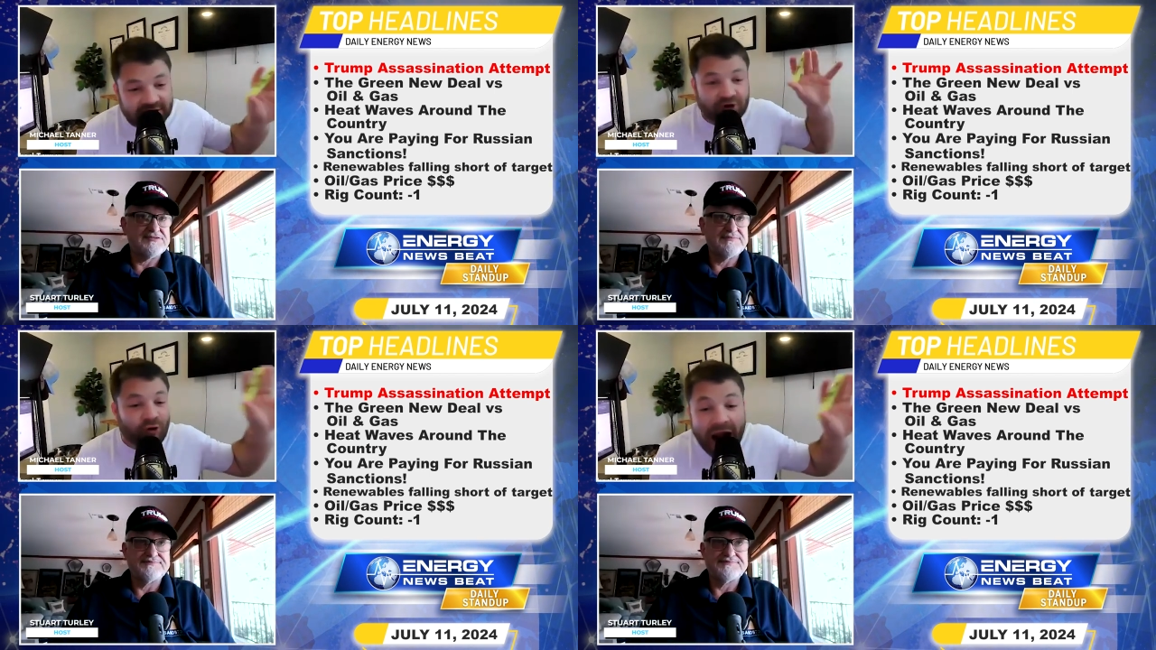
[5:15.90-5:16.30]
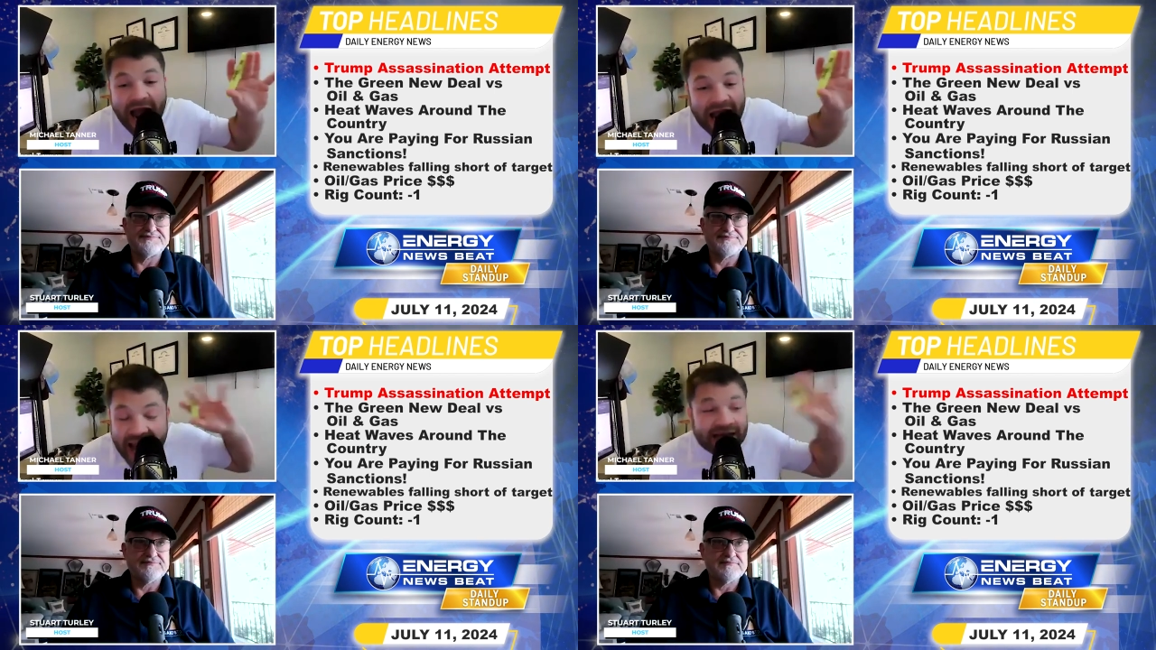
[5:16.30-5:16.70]

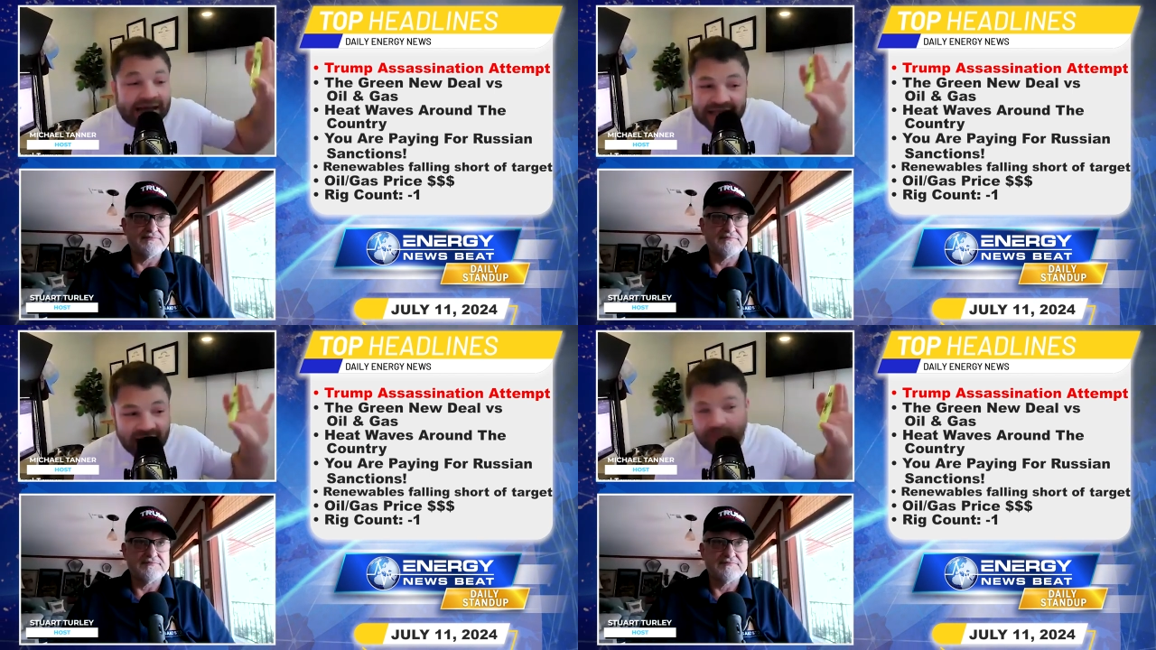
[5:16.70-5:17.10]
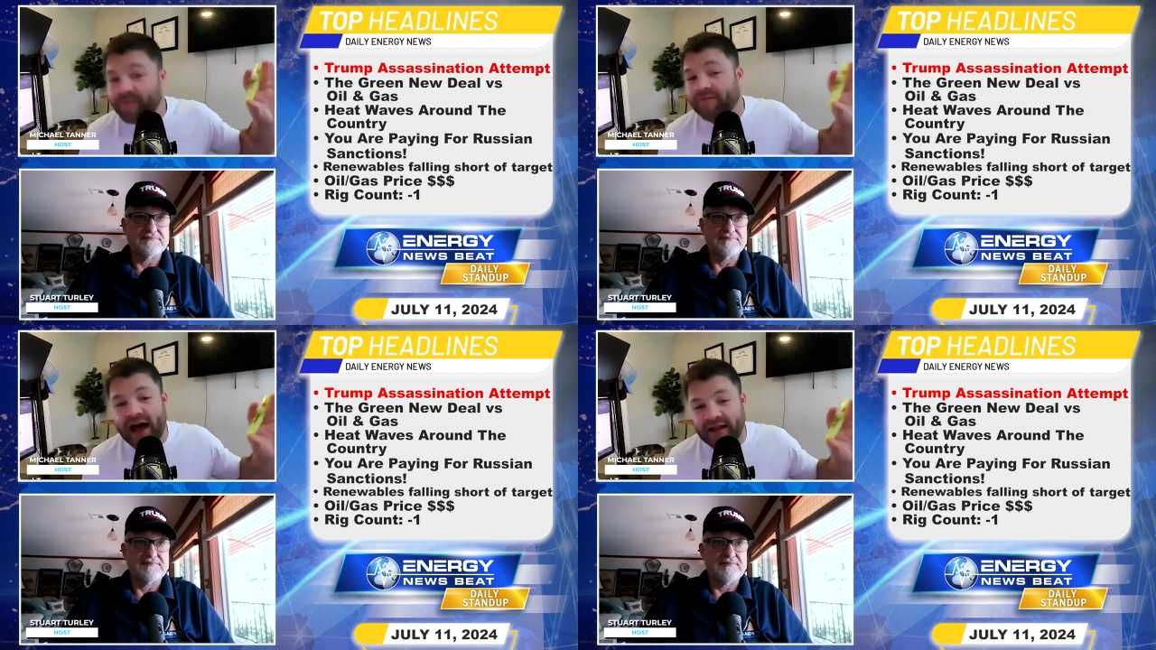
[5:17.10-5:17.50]
Speaker 1: decry any type
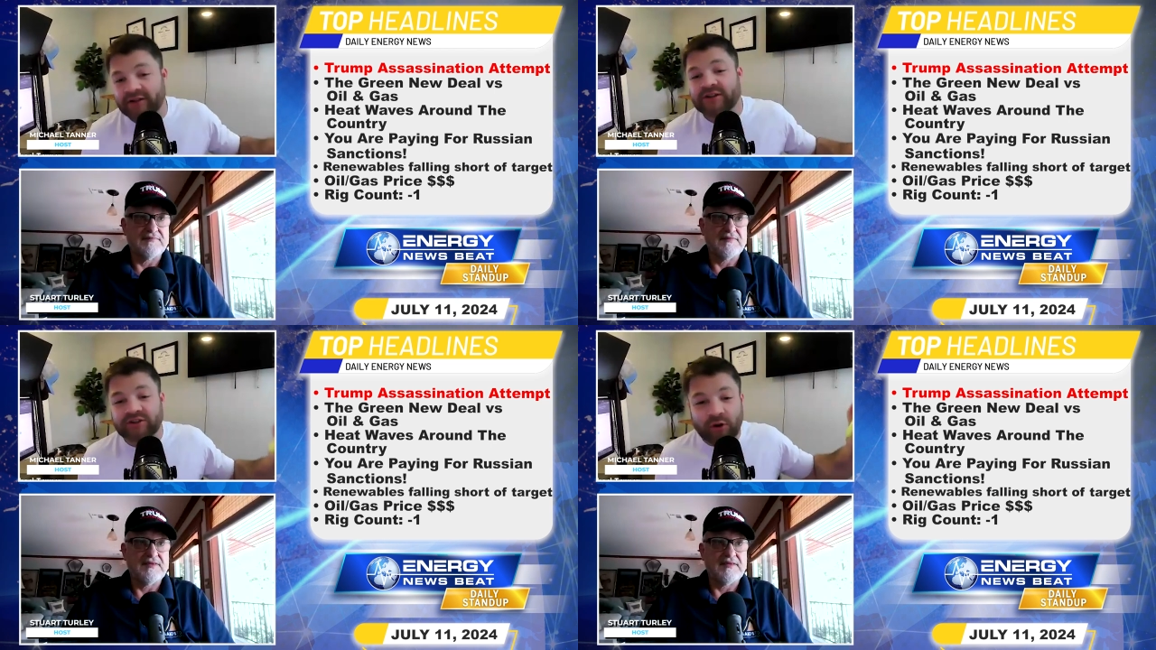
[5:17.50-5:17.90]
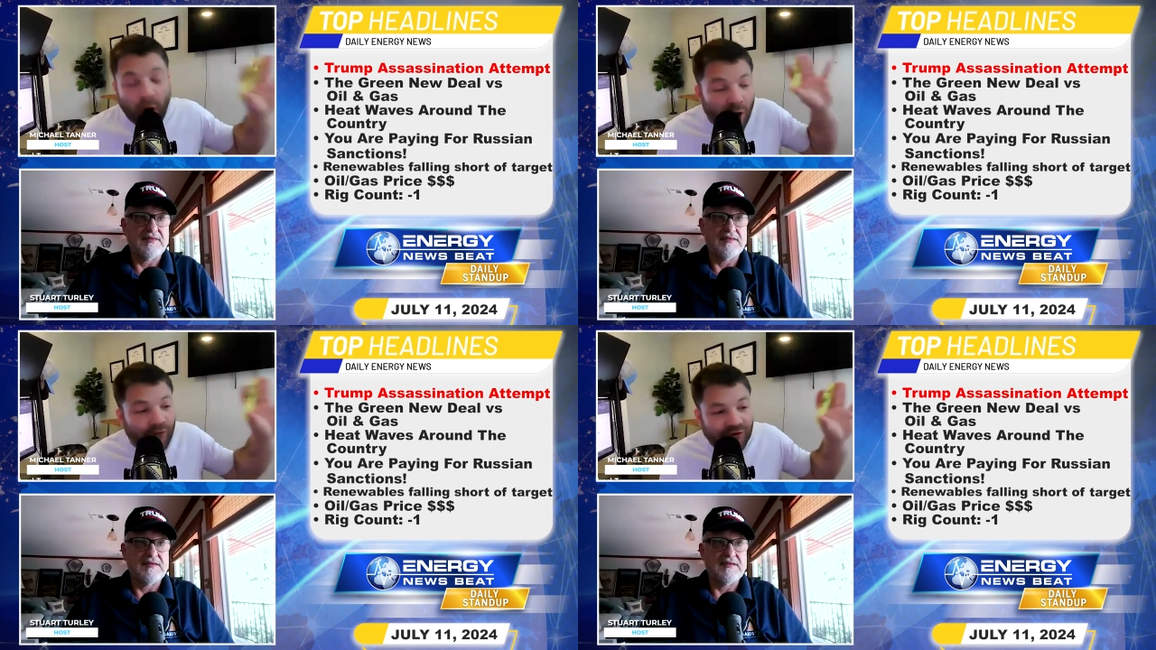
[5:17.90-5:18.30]
of violence. So
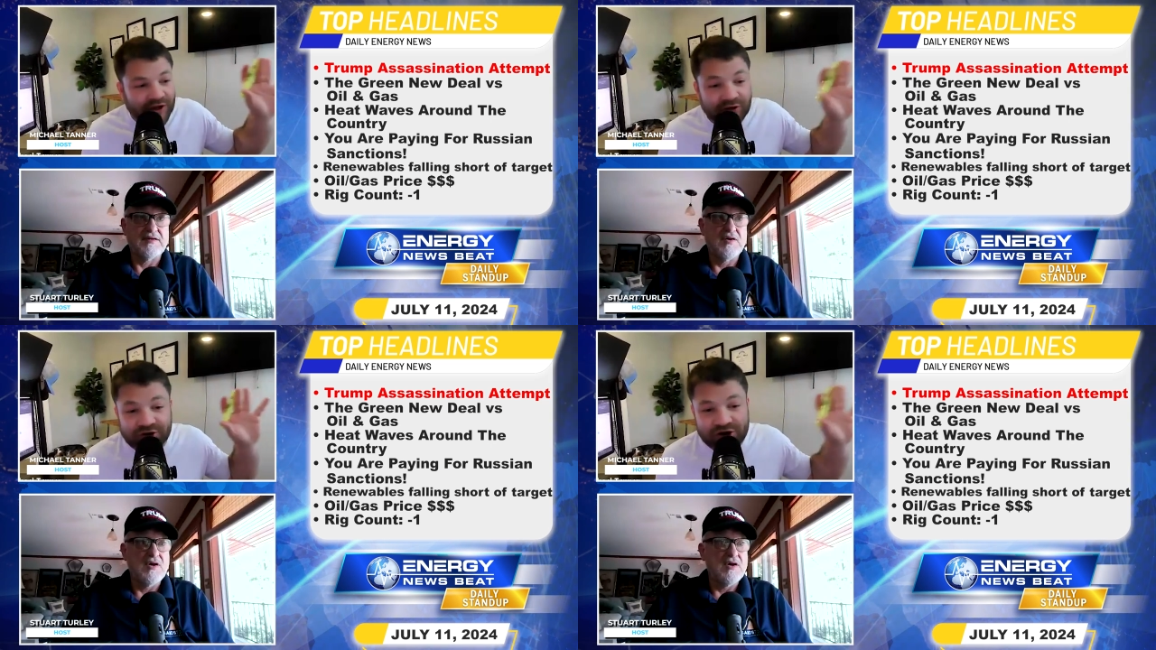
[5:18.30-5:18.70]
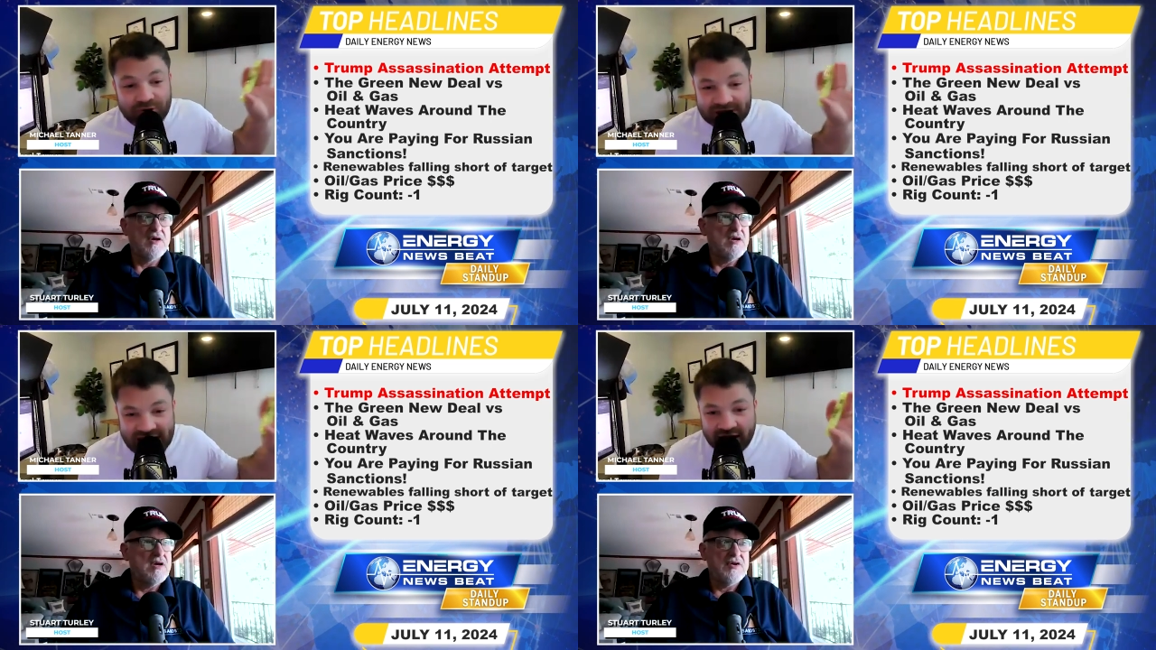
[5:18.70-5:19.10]
hopefully there's no
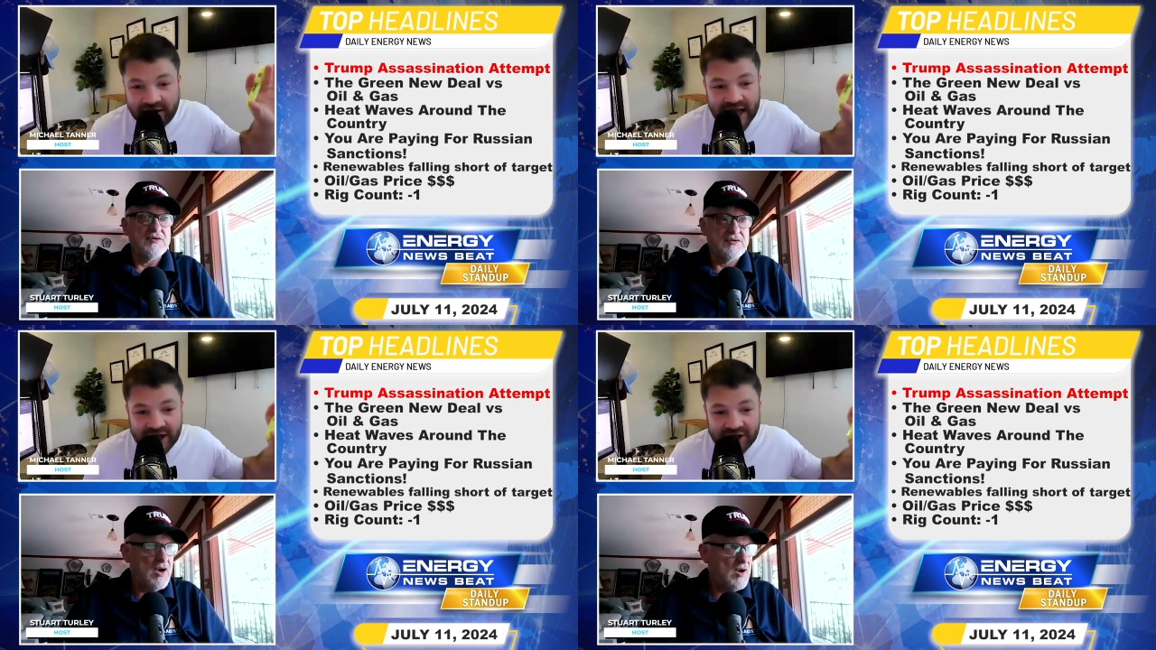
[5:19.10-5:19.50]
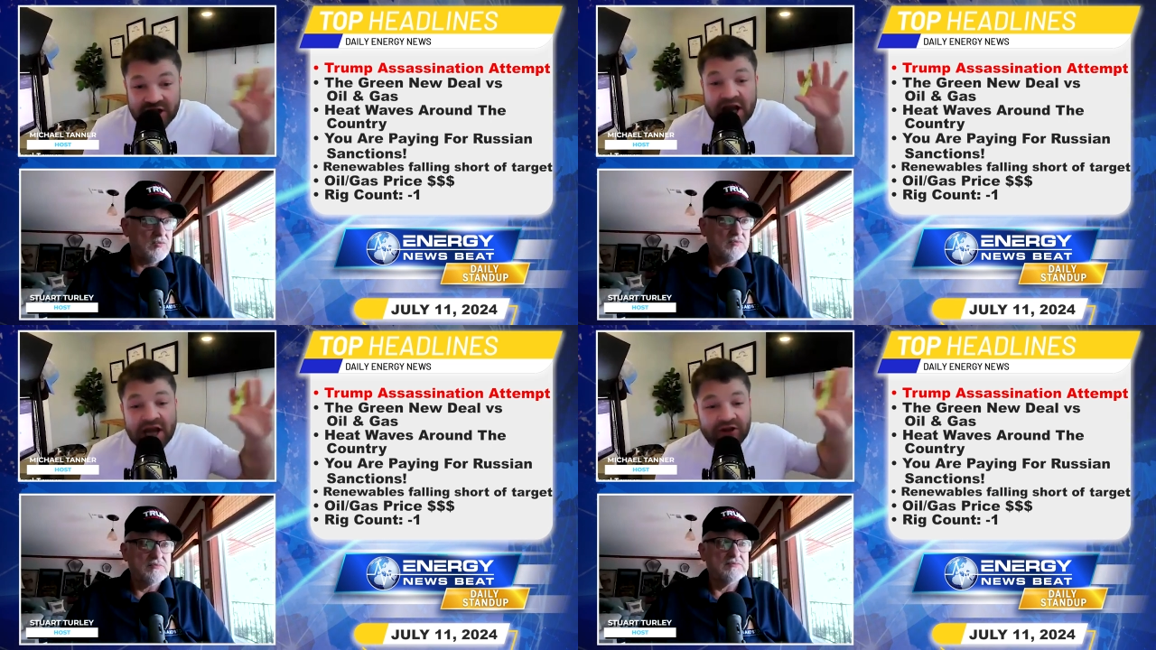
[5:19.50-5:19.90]
retaliation. No.